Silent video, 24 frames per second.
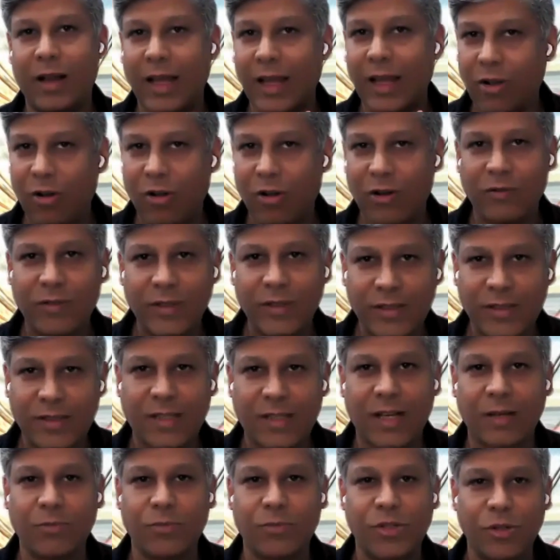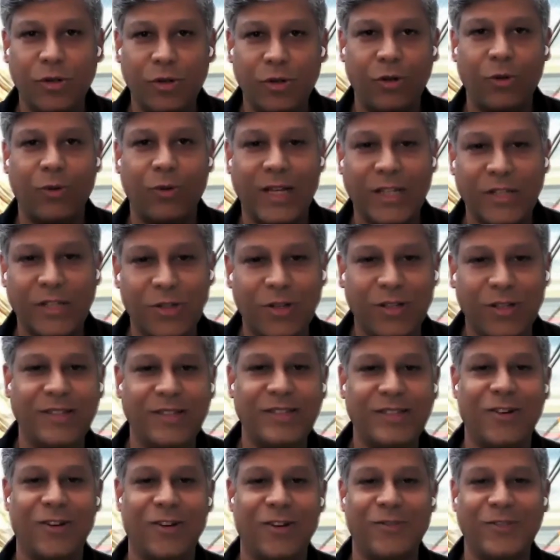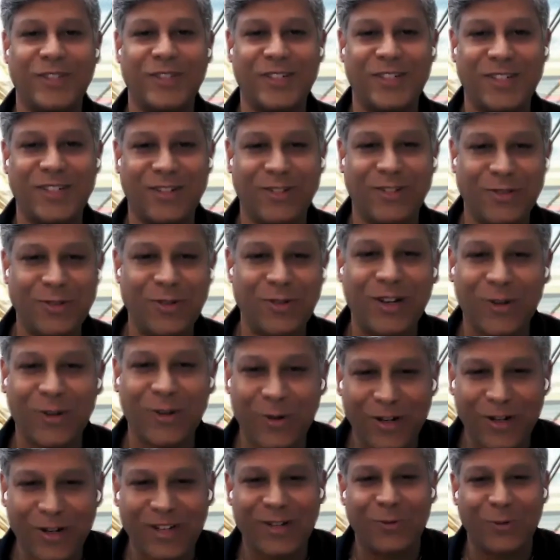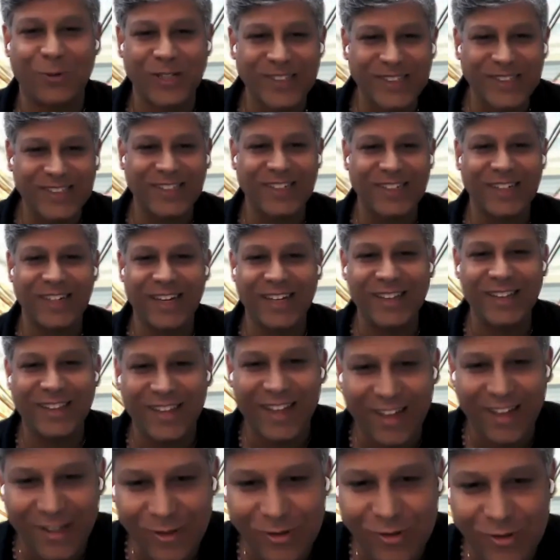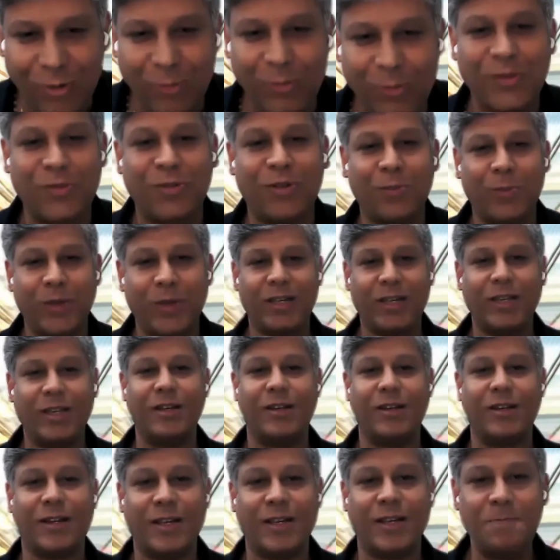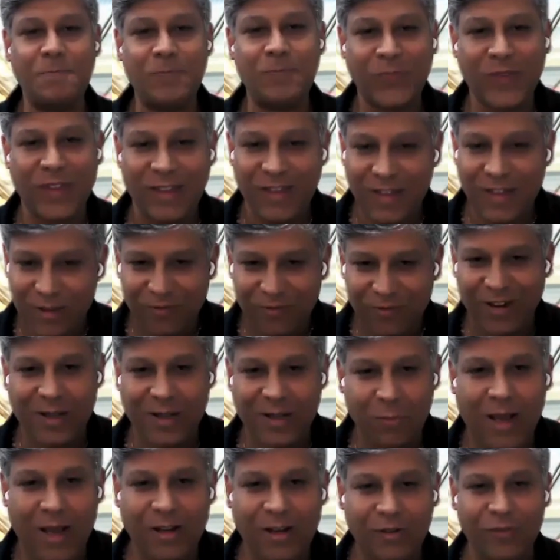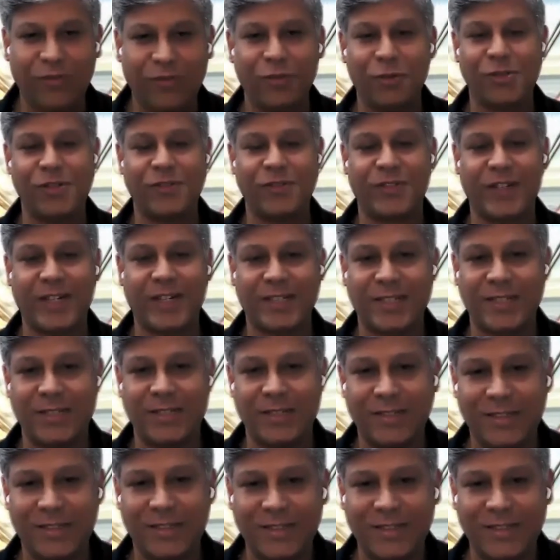like always, I'm sure you will enjoy this conversation also. And Loretta, once again, thank you so much for making time. Welcome back to FutureFast.